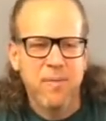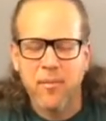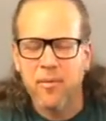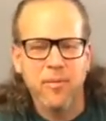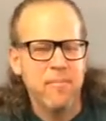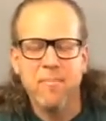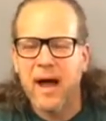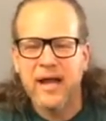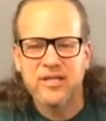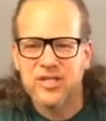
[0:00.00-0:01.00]
probably
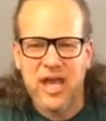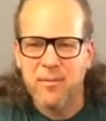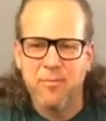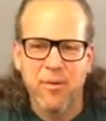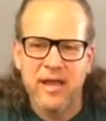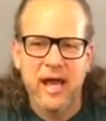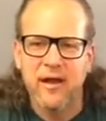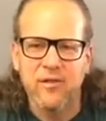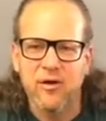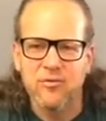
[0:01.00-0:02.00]
body slam and break
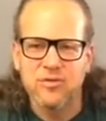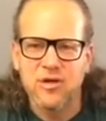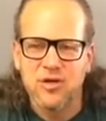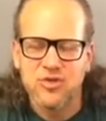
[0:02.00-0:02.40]
out of those.